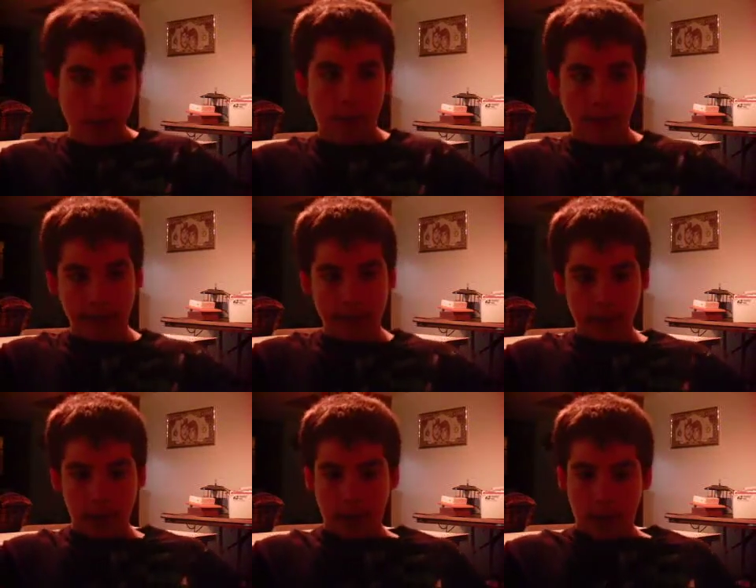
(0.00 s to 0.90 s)
I'm gonna get
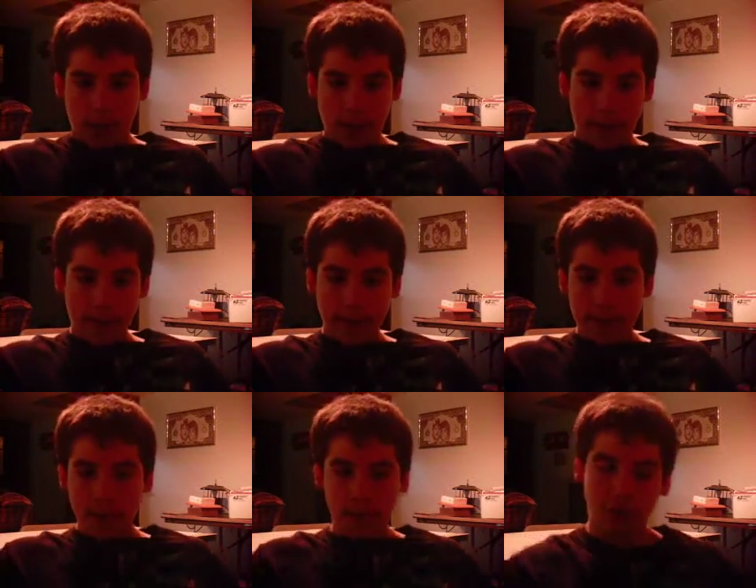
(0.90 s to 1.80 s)
uh
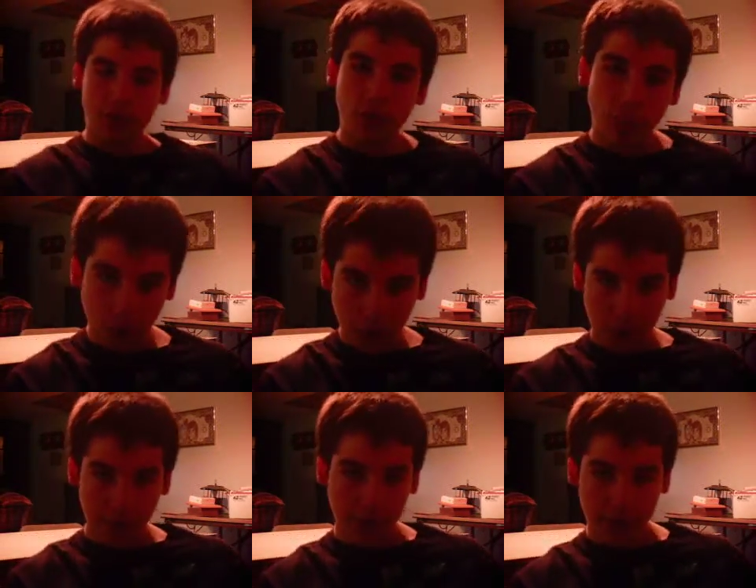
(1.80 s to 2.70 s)
there's two more
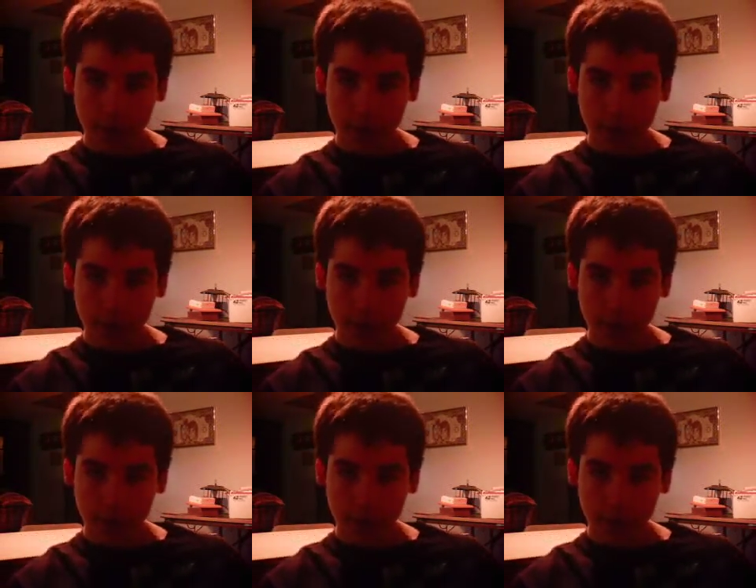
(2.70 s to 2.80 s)
coming.